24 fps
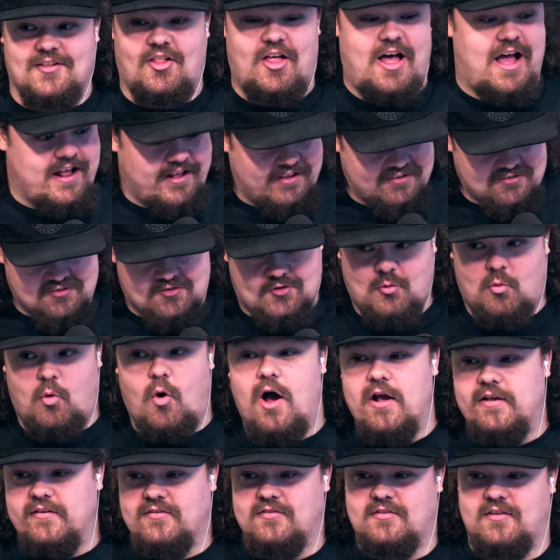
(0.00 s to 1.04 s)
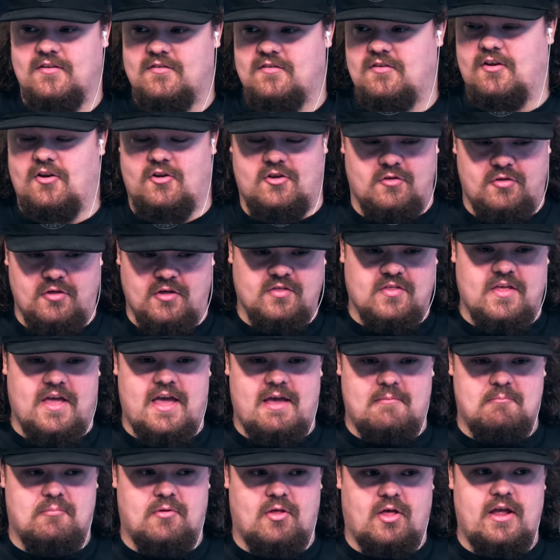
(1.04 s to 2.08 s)
Lions twice this year. You think
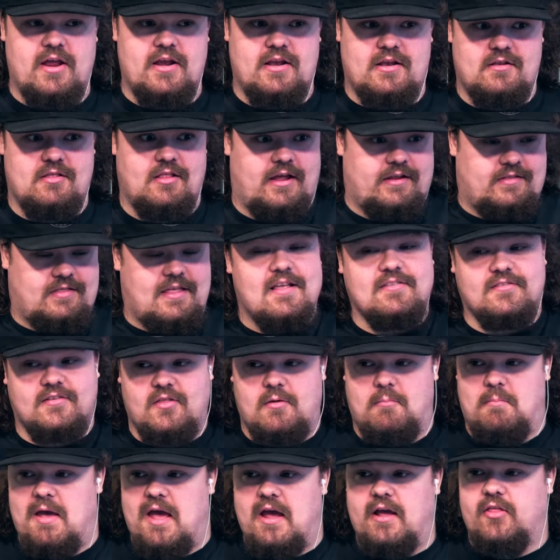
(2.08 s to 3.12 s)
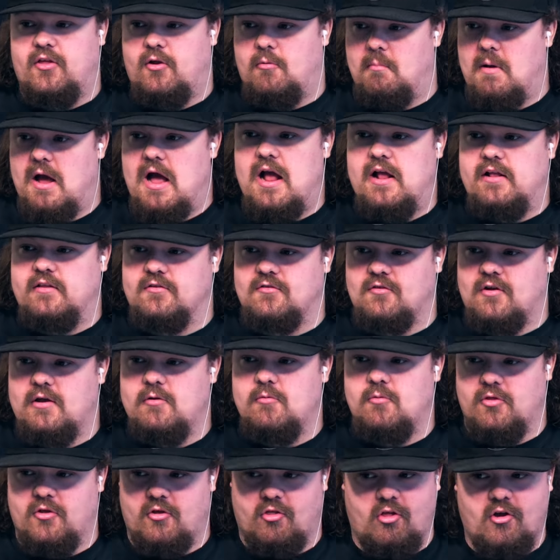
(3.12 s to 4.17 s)
mm-hmm. that played like that's in the back of their minds, right?
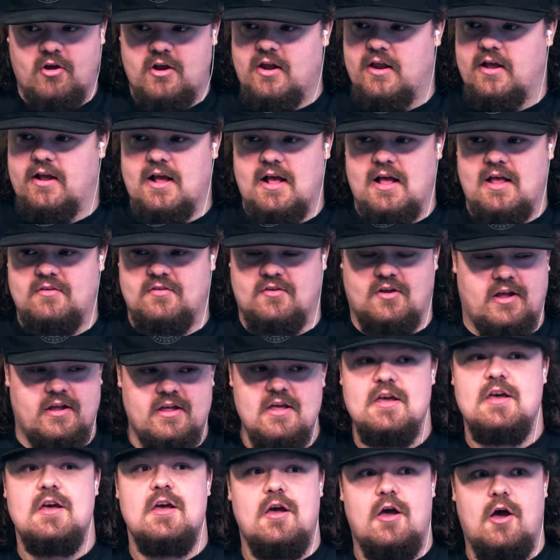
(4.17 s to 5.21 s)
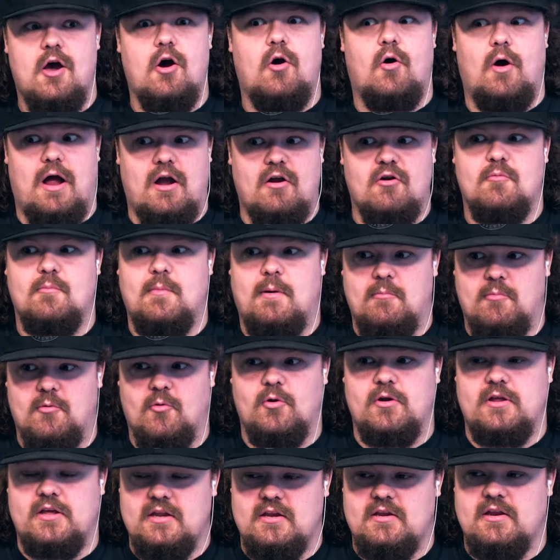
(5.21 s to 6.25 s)
When they're looking at guys like, "Oh, I remember
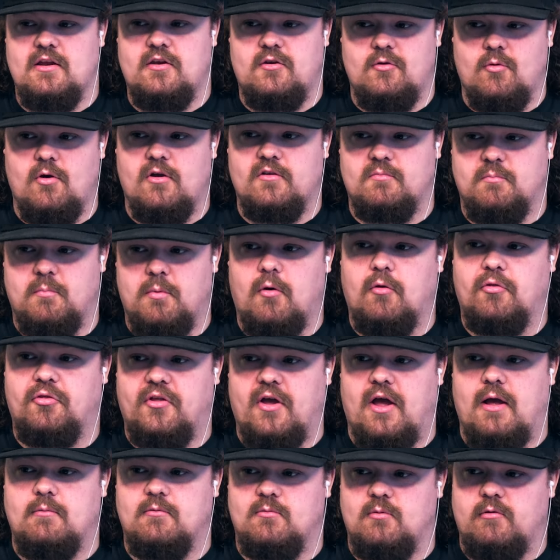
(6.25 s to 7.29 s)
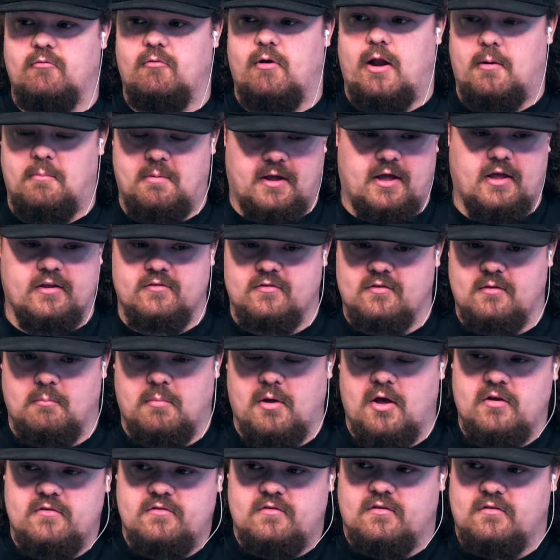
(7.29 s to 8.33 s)
what he did to us both times we went up against the
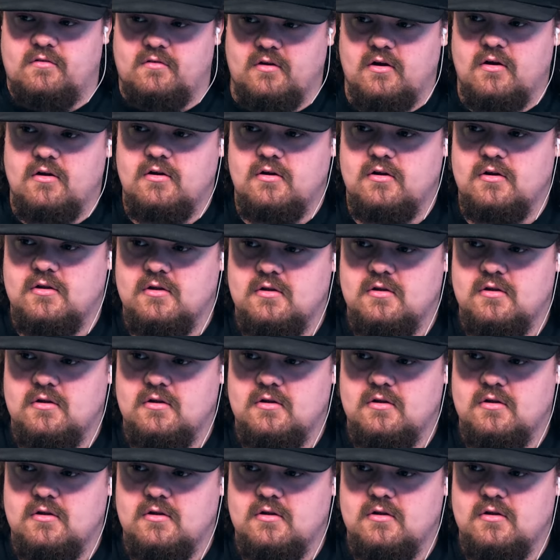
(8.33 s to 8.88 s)
Bucs this year."